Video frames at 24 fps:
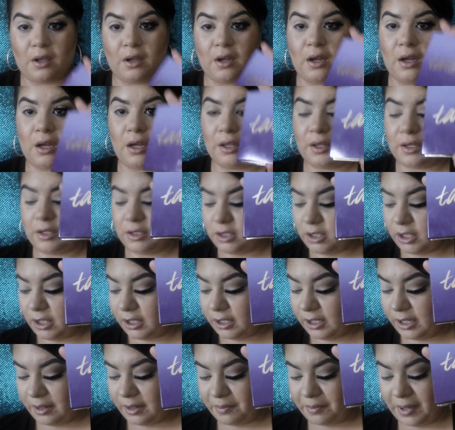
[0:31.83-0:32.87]
the
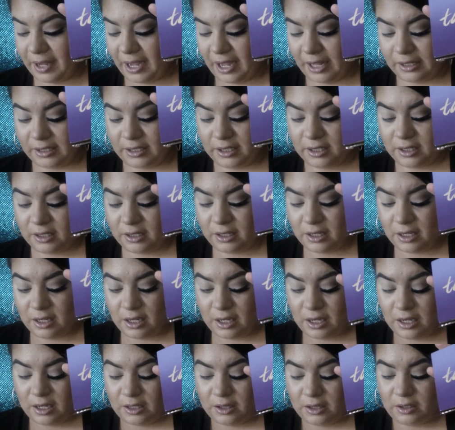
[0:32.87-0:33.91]
Tartelette palette.
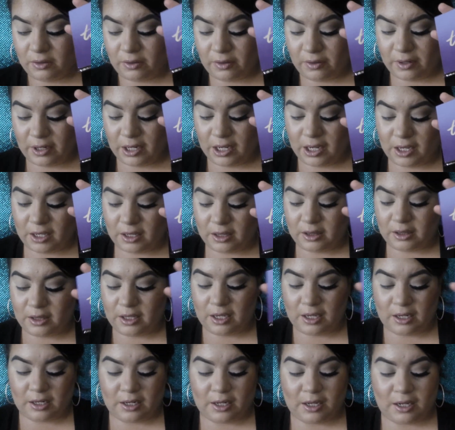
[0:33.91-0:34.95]
The only
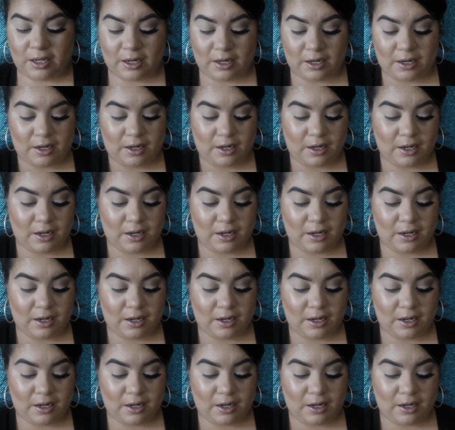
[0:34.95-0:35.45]
thing that